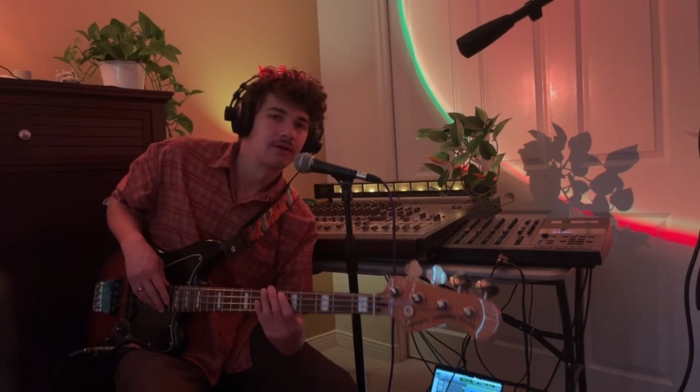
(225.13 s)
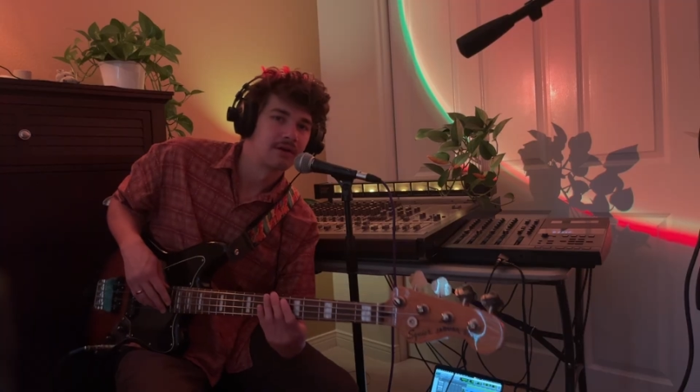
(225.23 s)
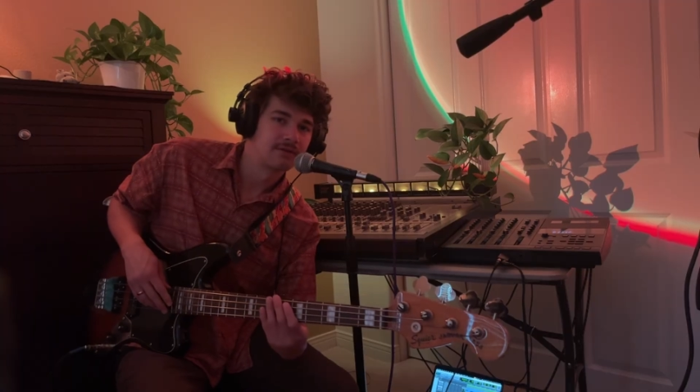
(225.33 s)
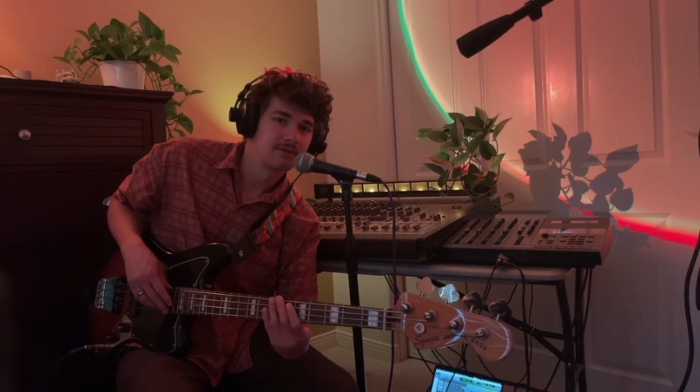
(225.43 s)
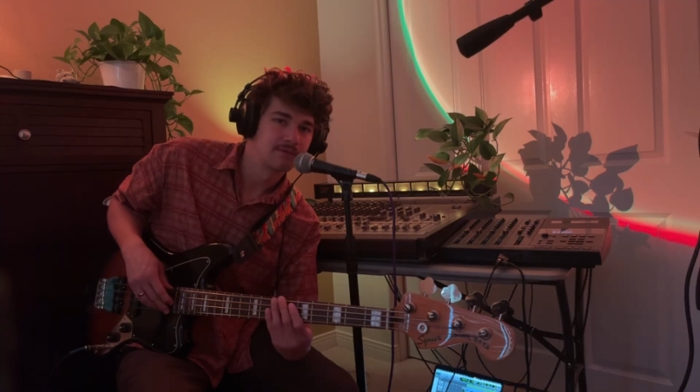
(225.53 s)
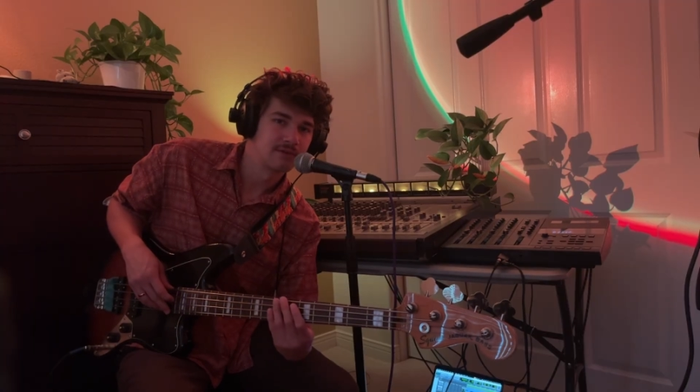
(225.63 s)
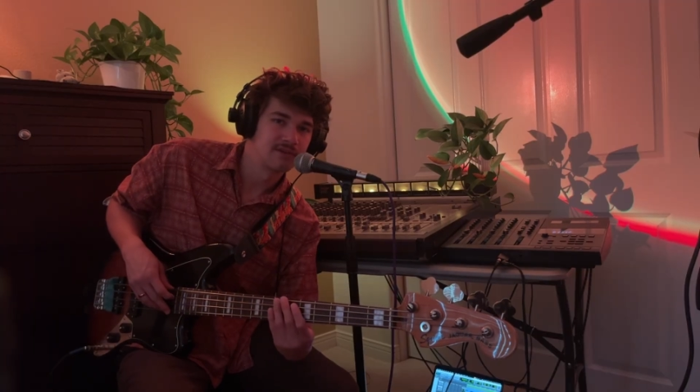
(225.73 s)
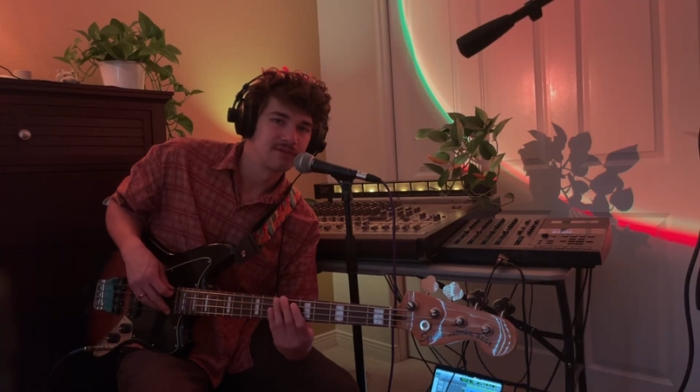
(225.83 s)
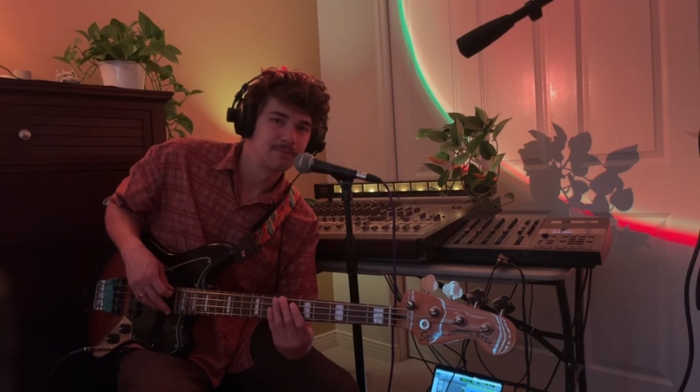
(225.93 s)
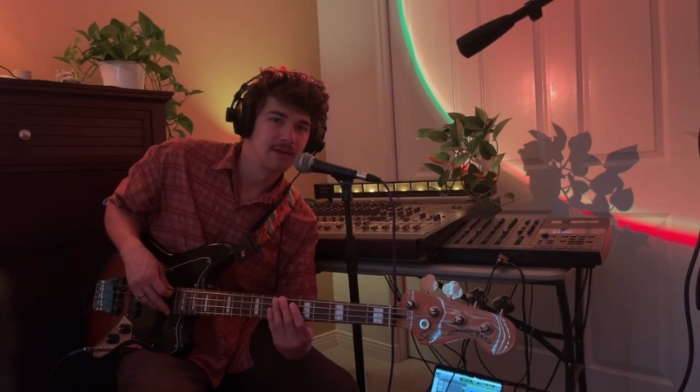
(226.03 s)
All right, so for
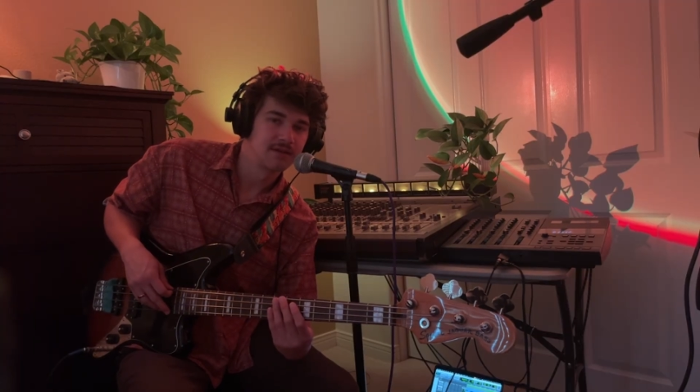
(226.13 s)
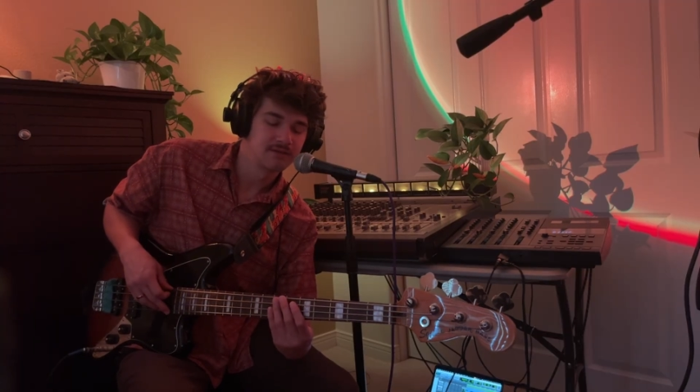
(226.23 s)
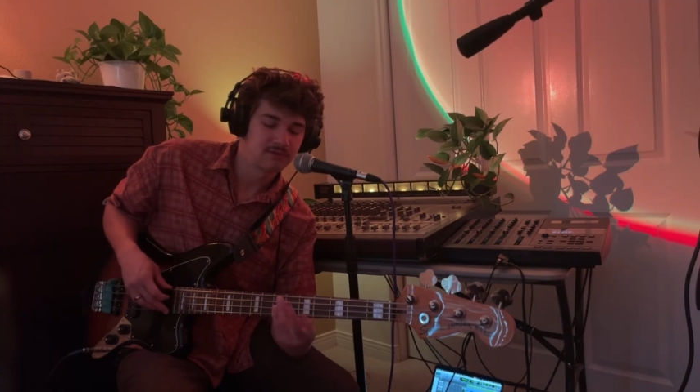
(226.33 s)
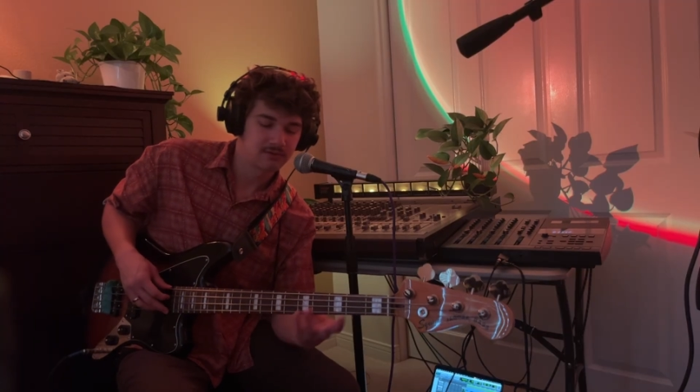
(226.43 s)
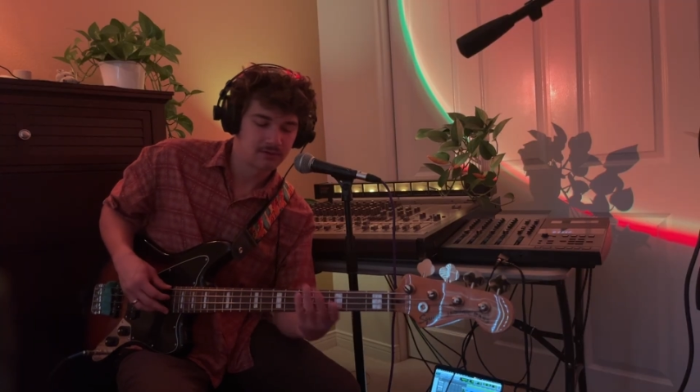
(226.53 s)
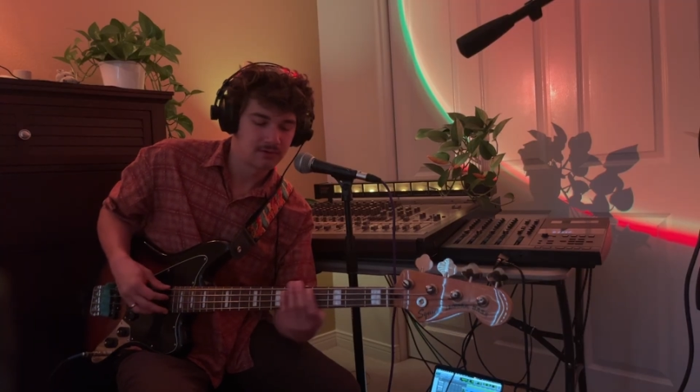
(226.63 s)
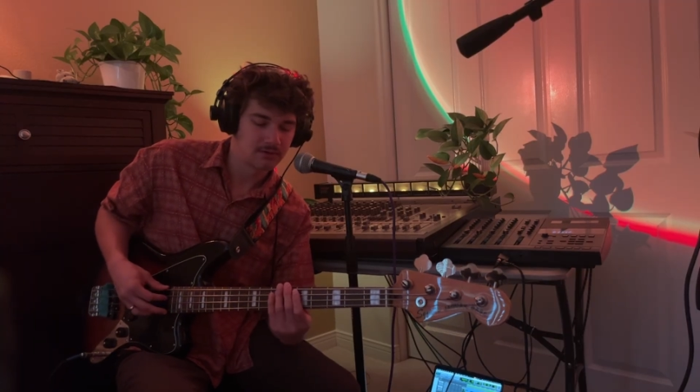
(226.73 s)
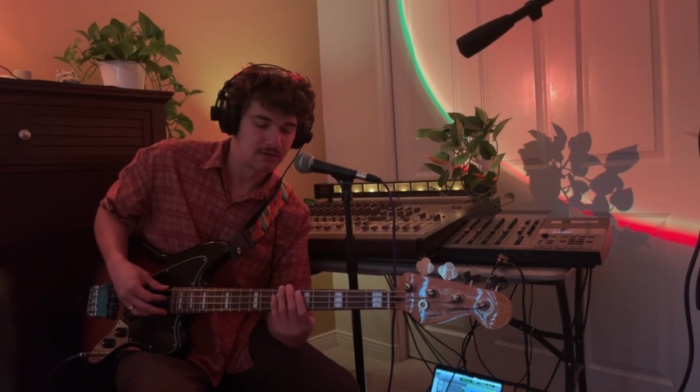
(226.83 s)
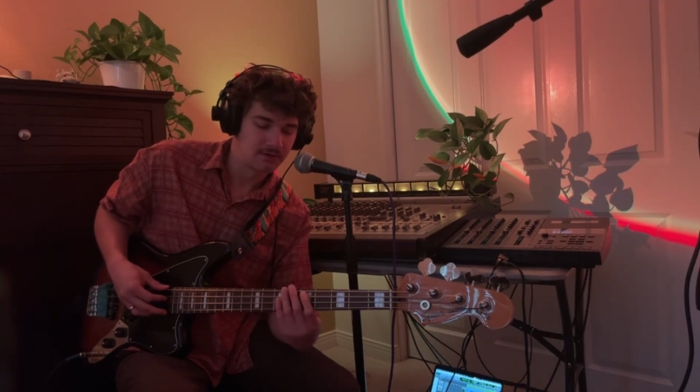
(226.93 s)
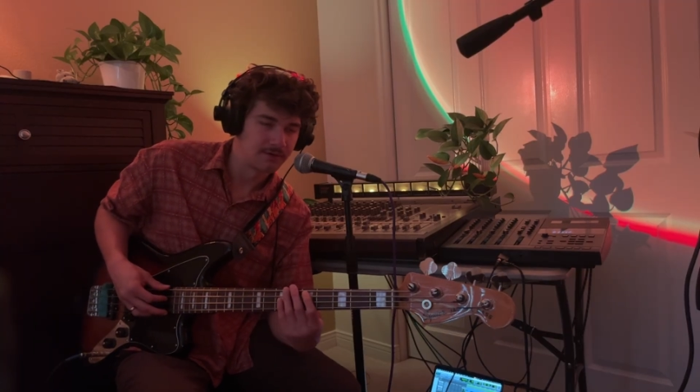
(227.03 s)
this bass,
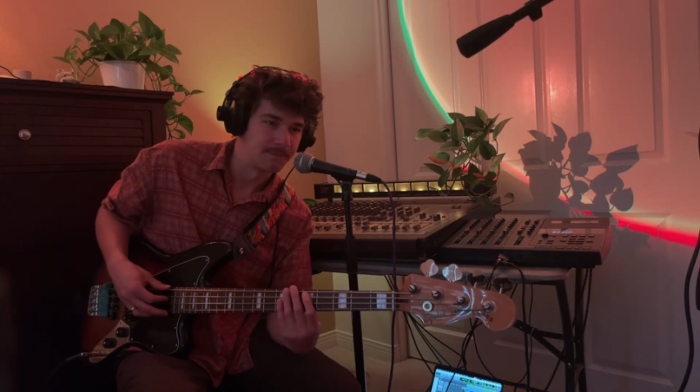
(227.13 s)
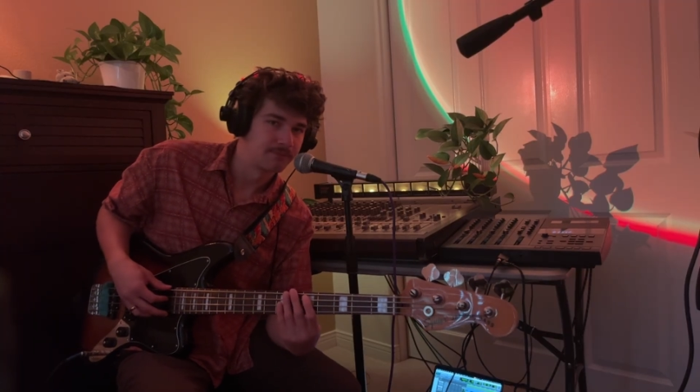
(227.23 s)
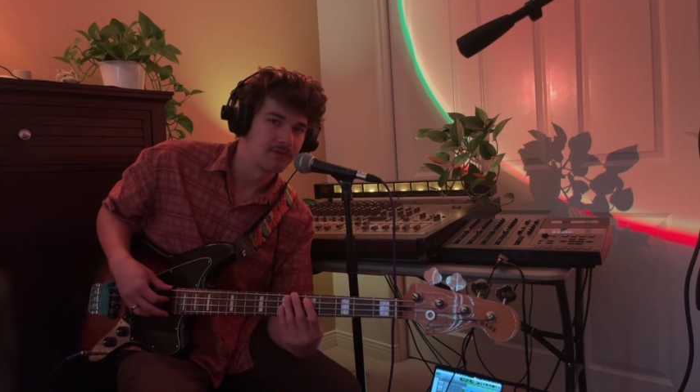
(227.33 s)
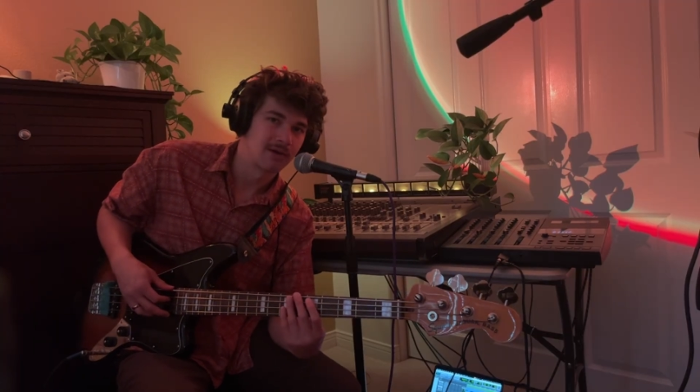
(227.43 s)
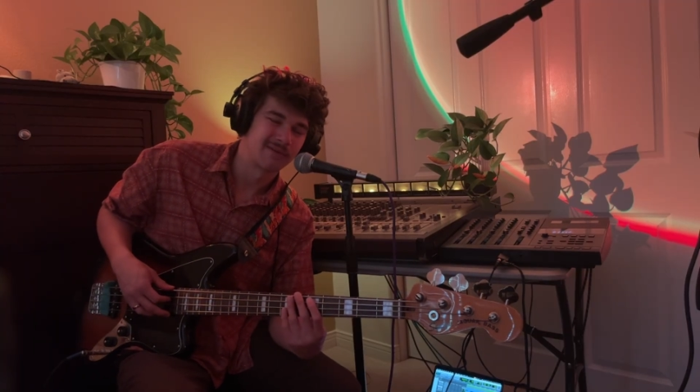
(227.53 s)
I